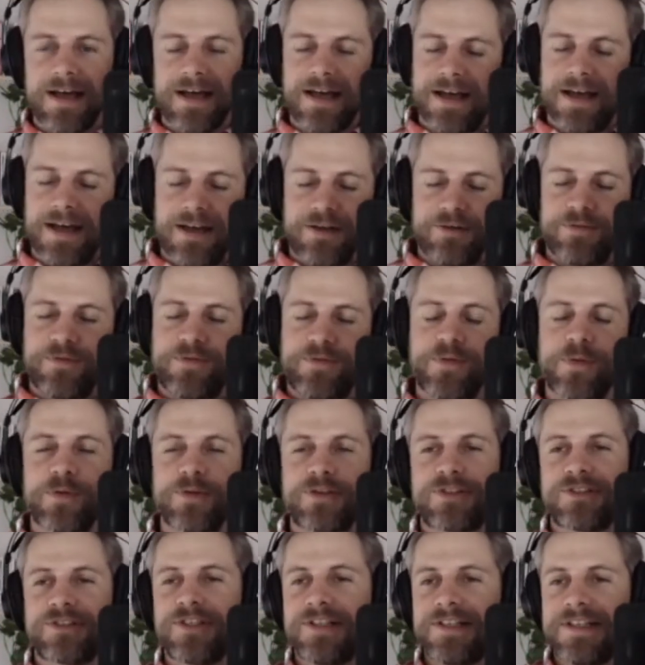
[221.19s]

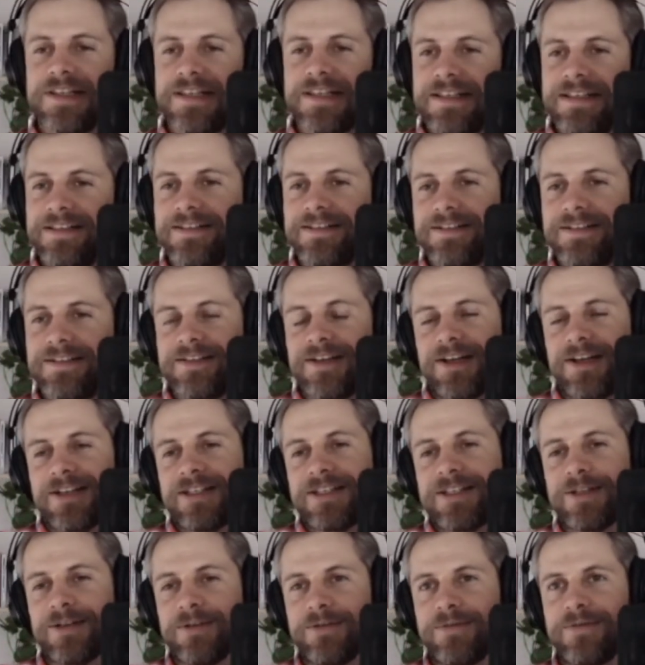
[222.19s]
unfortunately,
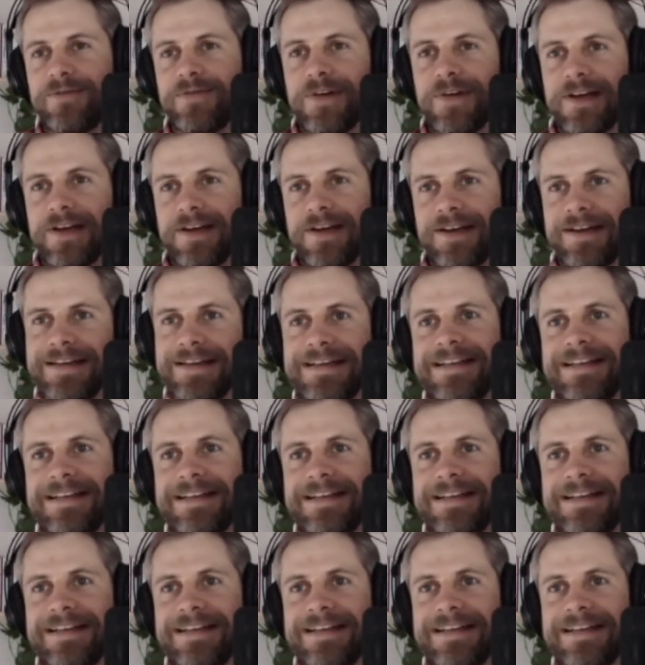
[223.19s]
sort of